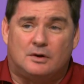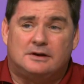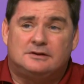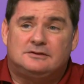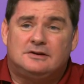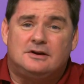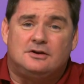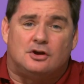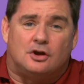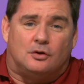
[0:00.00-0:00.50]
what
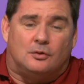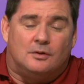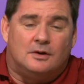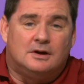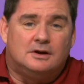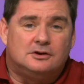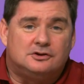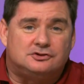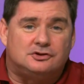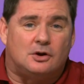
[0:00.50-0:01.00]
does he do?
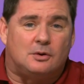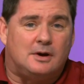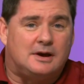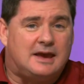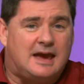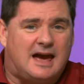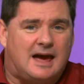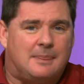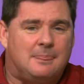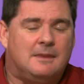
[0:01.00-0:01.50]
So
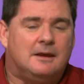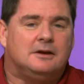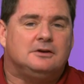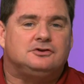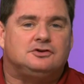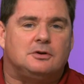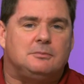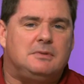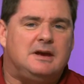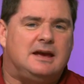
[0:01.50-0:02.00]
again,
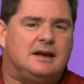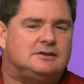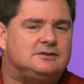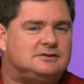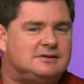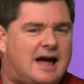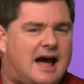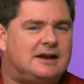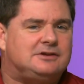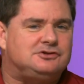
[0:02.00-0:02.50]
to me,
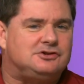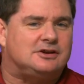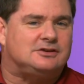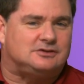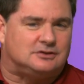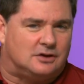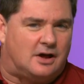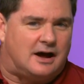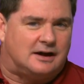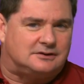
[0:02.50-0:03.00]
it's not
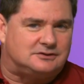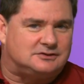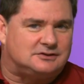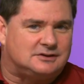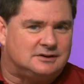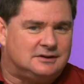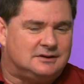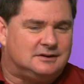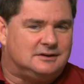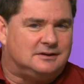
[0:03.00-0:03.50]
just Lutz,
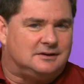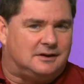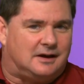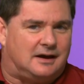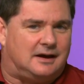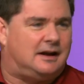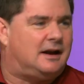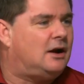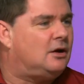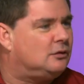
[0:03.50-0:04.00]

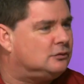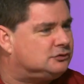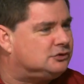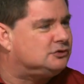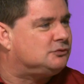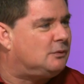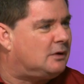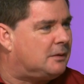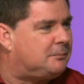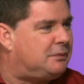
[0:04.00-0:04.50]
and I don't
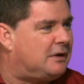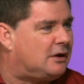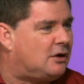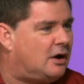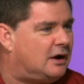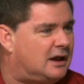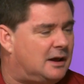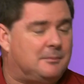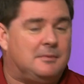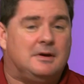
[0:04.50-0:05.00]
just want to pick on him.